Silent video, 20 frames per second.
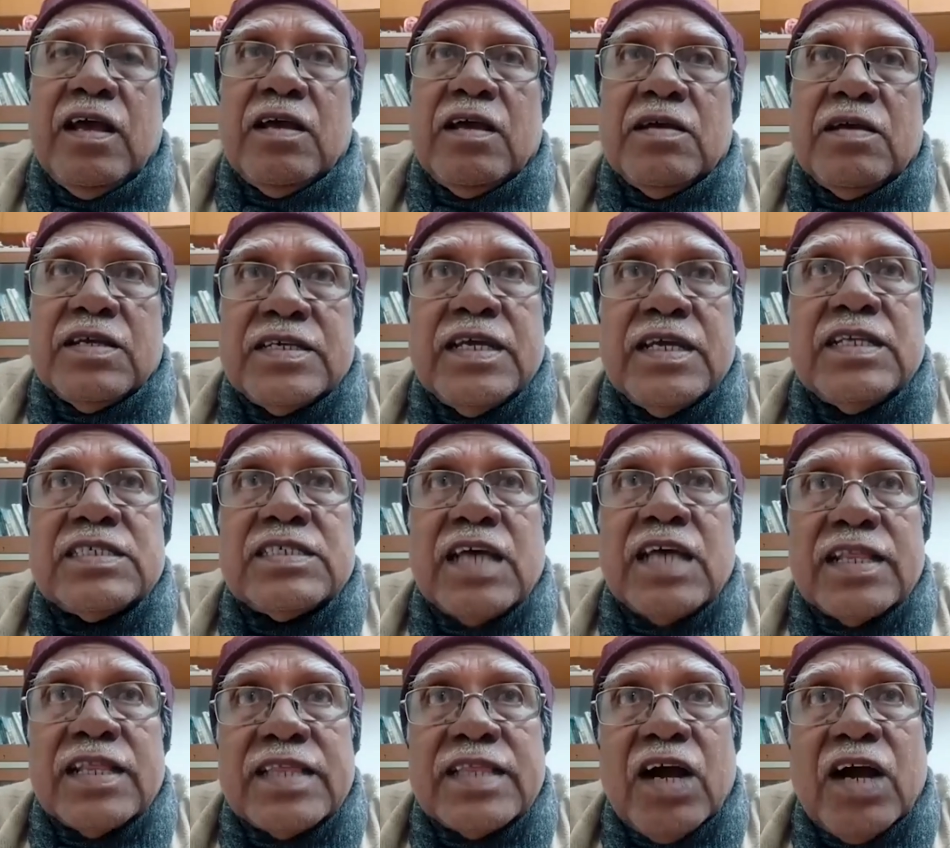Since
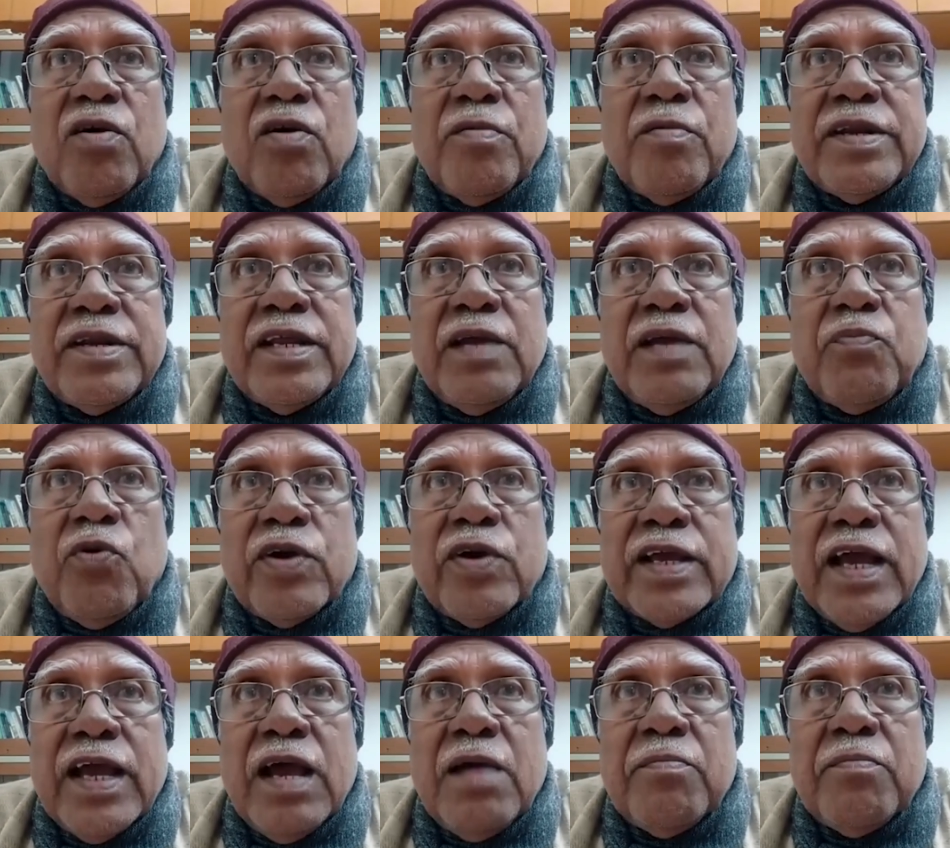Santa Committee report
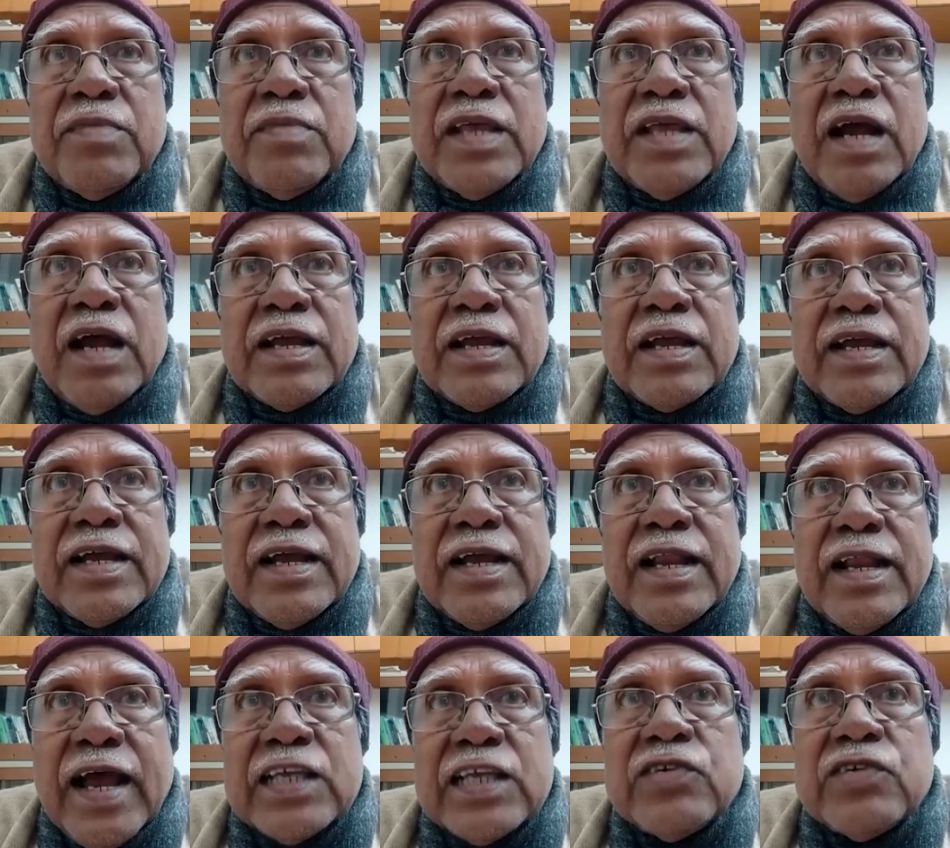came, they are
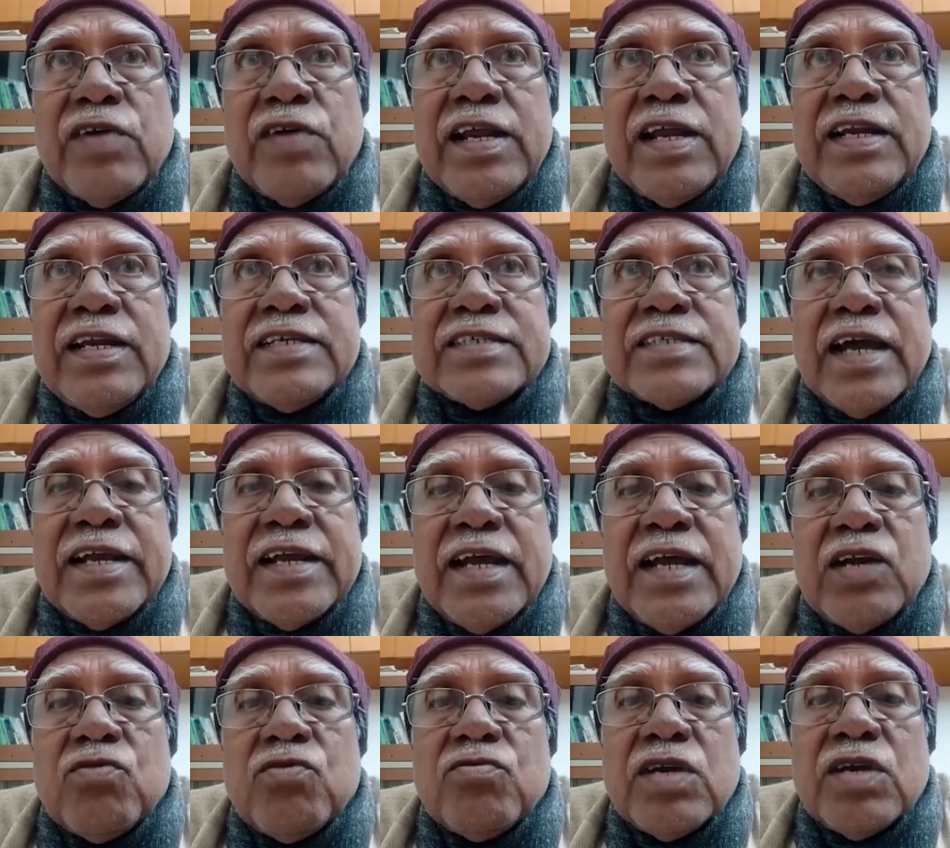gradually
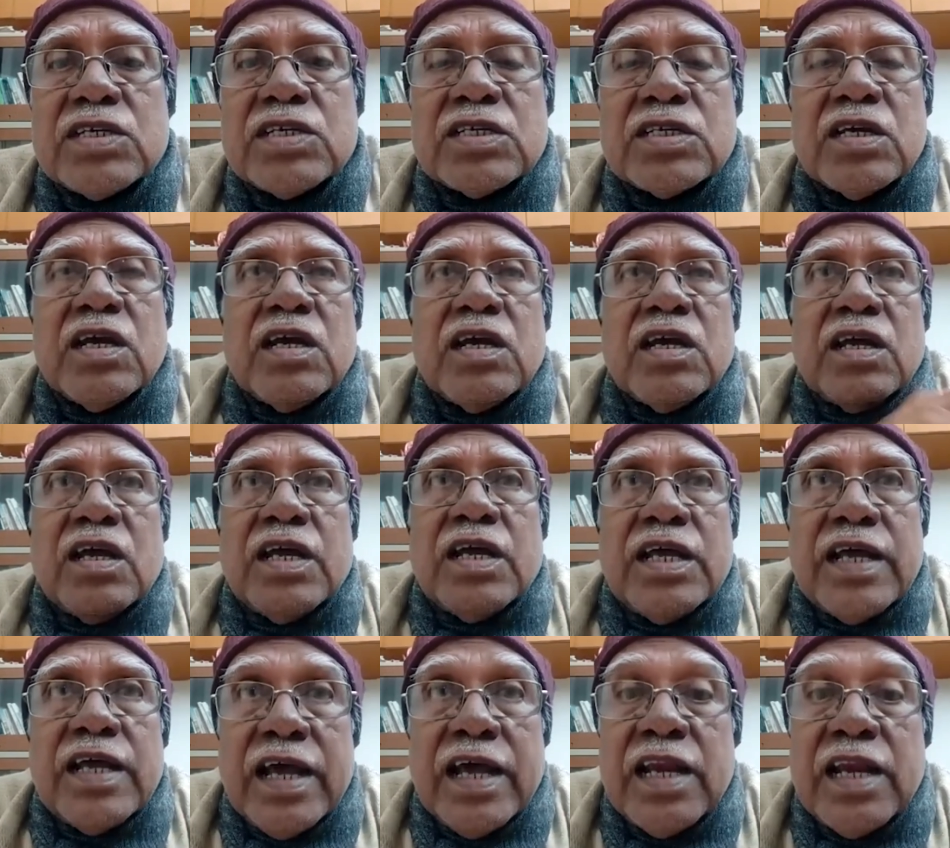decided to
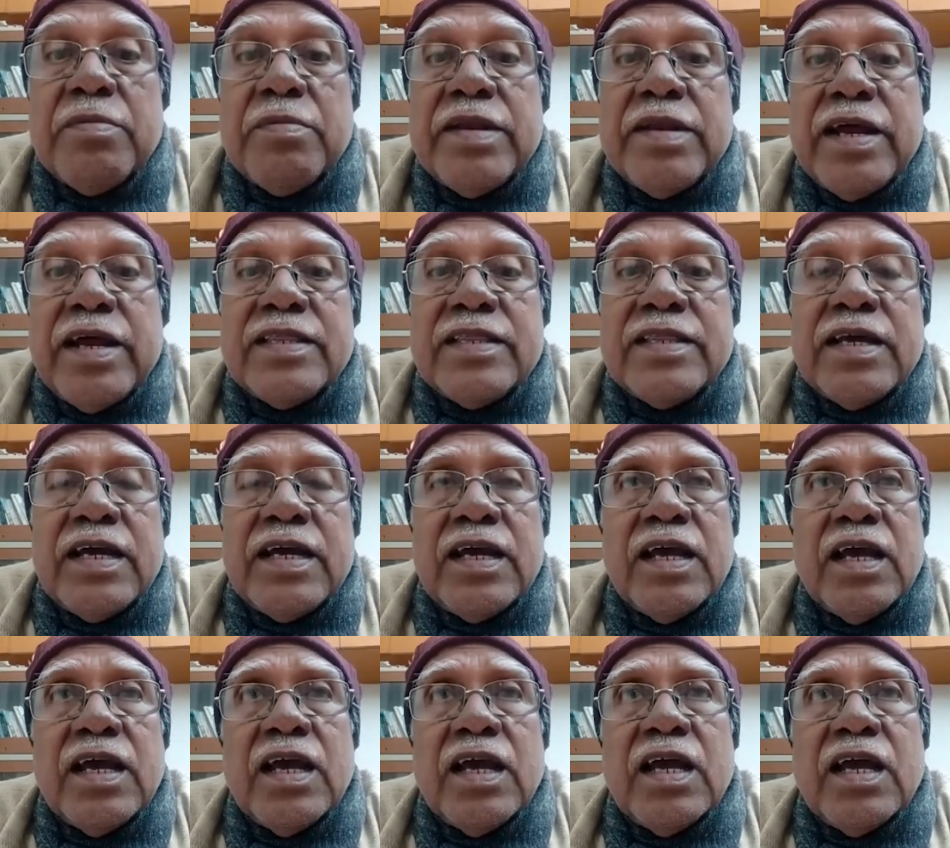eliminate the
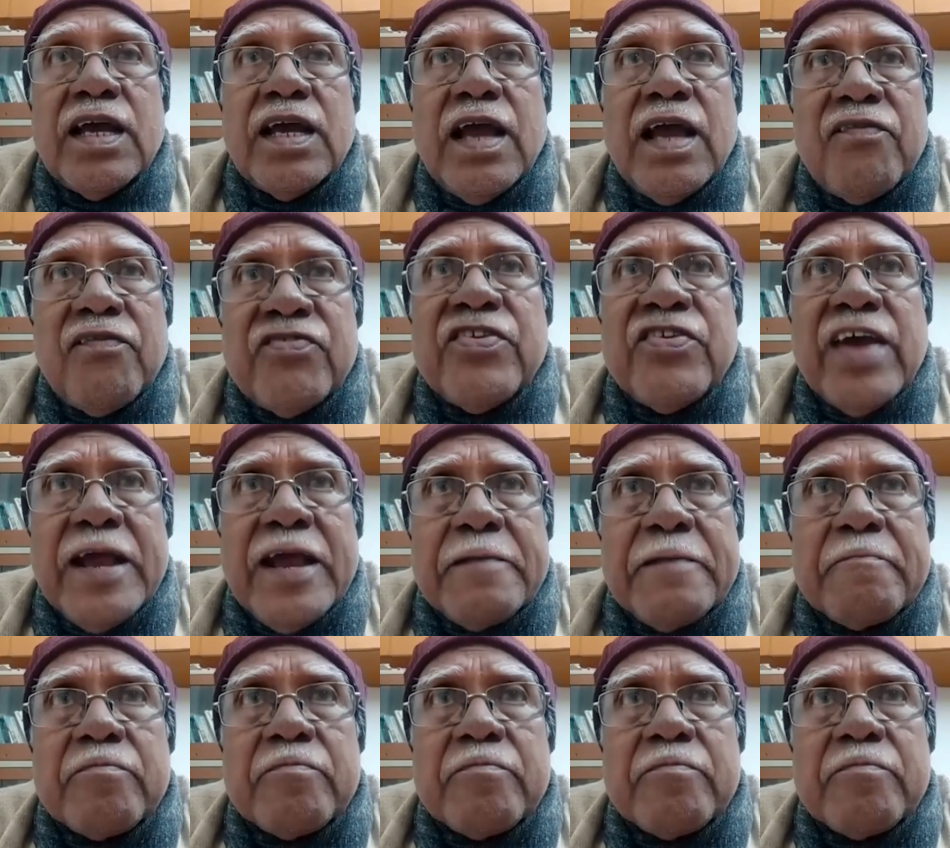FCI,